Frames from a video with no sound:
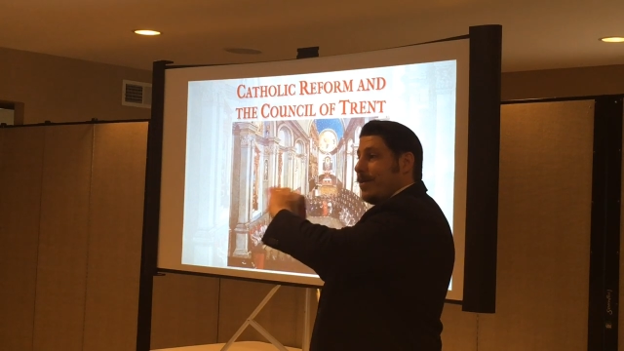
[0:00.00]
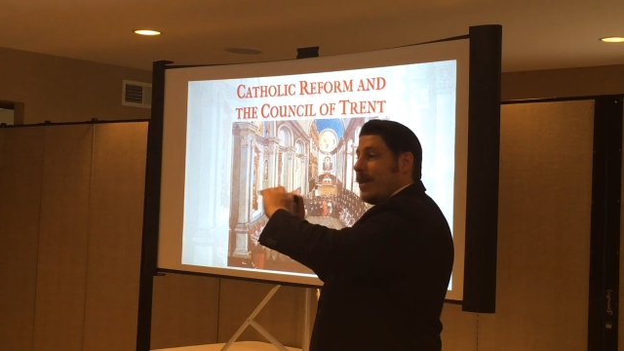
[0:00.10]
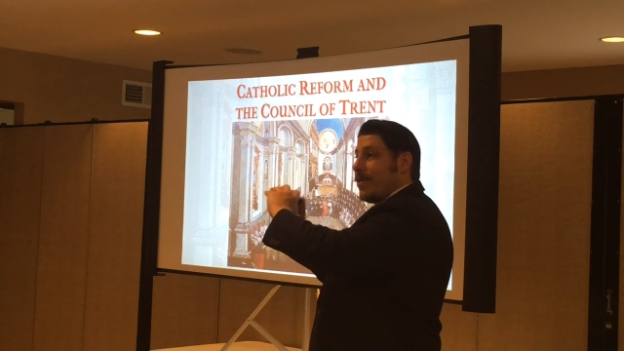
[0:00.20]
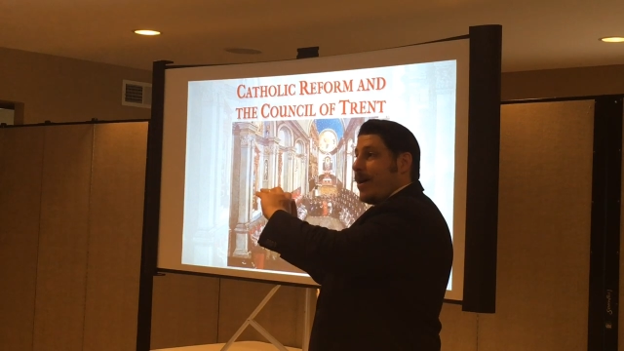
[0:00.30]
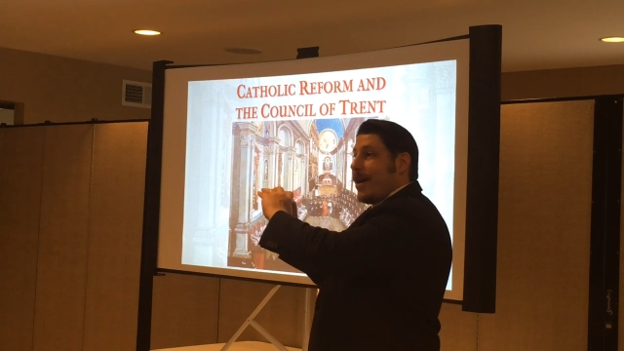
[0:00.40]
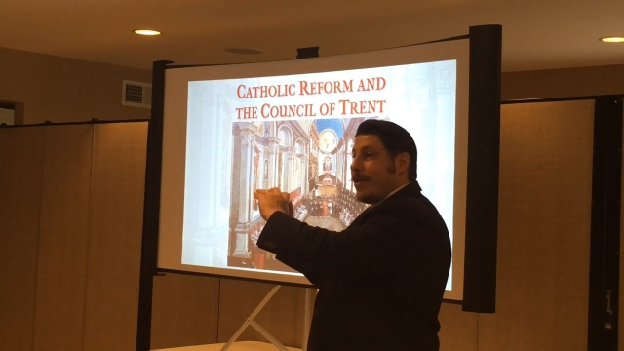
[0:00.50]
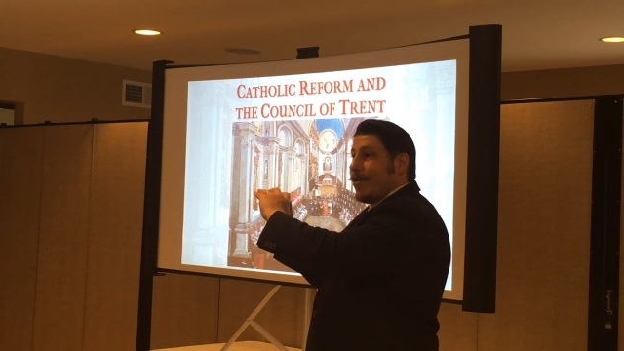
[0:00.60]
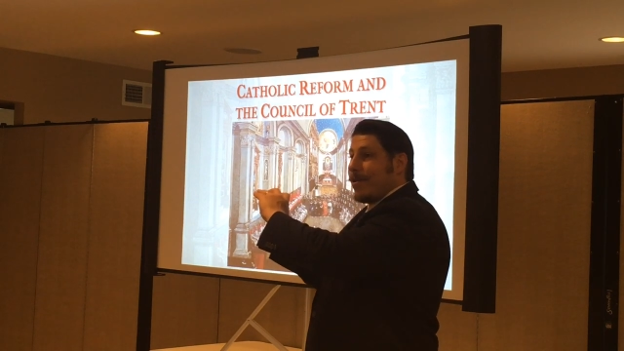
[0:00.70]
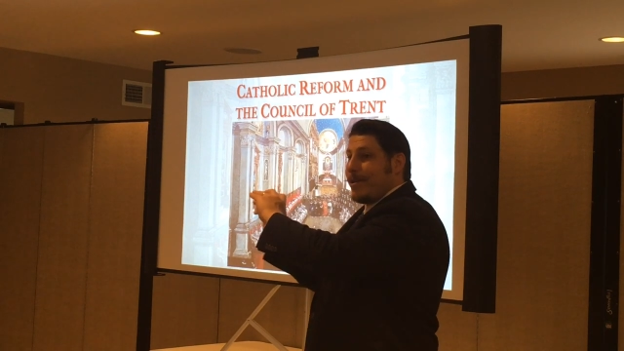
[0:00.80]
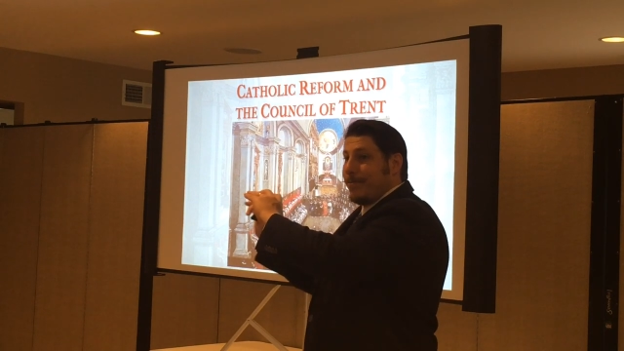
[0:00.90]
then the
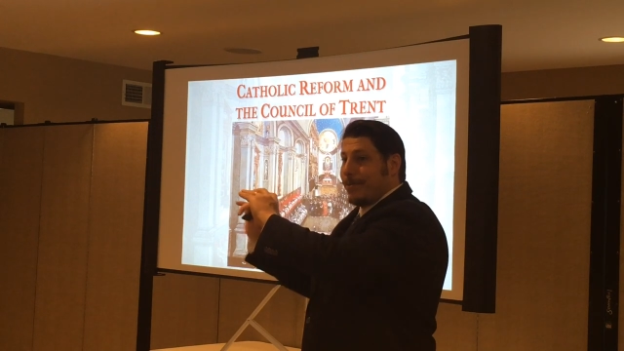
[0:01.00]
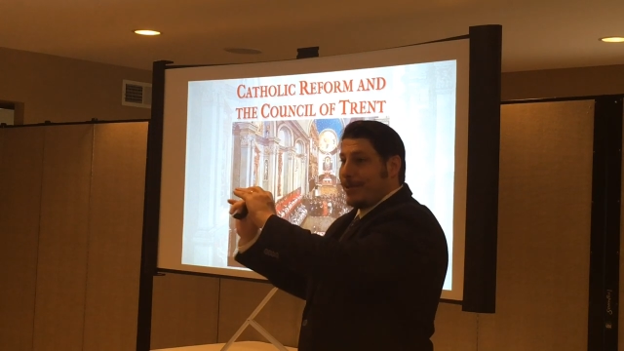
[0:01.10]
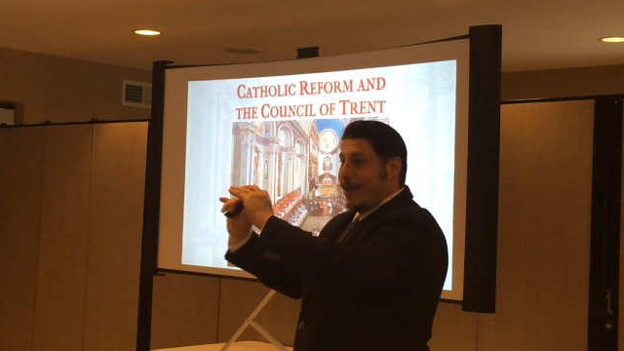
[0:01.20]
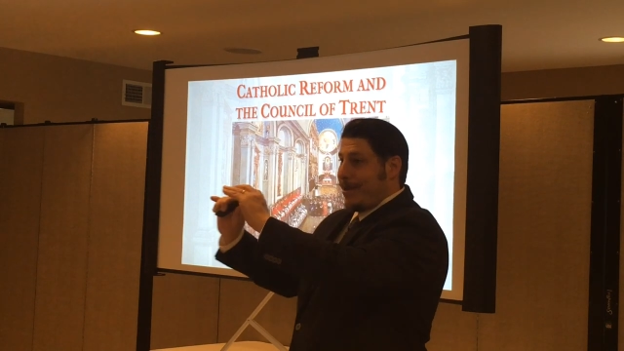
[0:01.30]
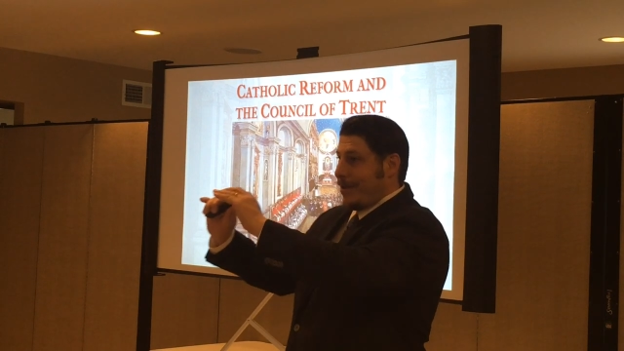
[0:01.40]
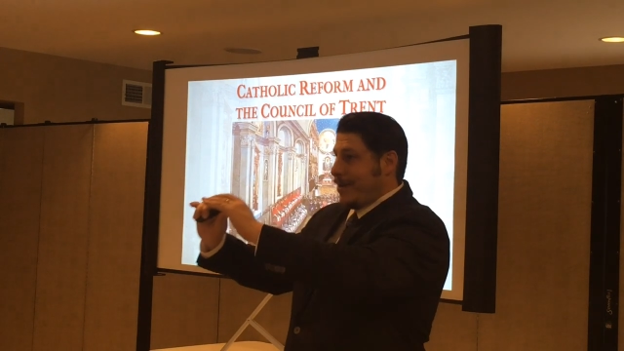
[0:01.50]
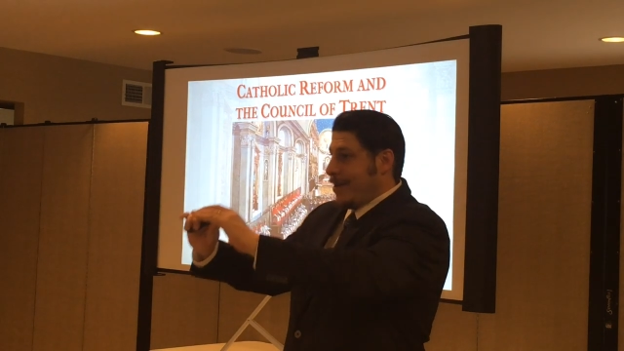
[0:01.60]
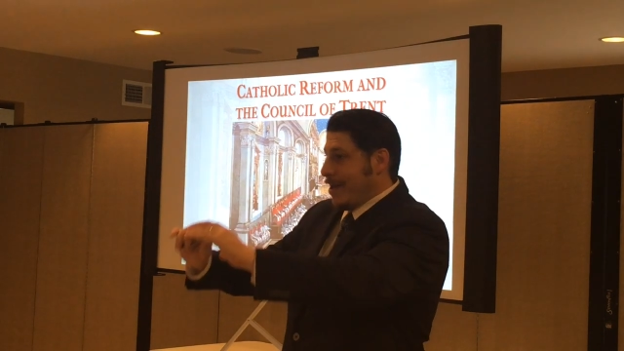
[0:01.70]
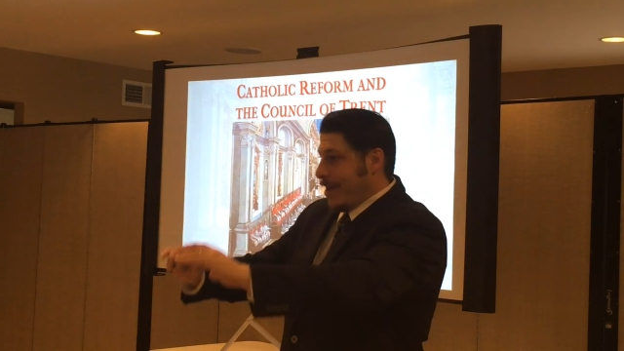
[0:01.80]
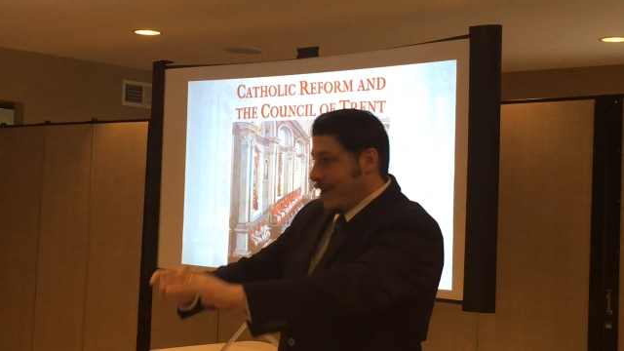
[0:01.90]
hierarchy will set
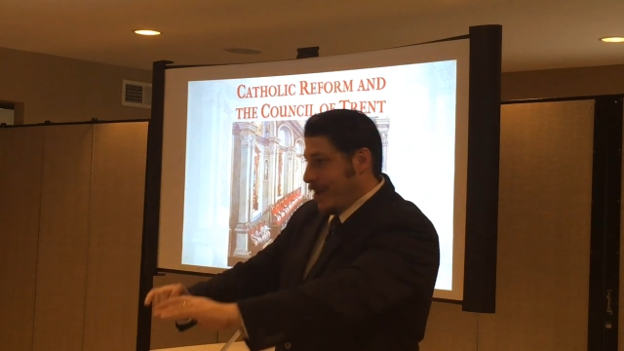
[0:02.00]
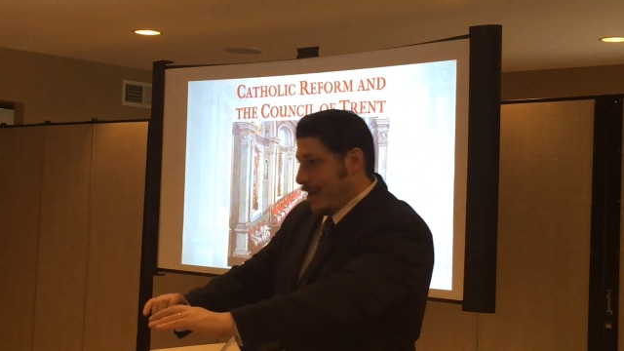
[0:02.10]
in,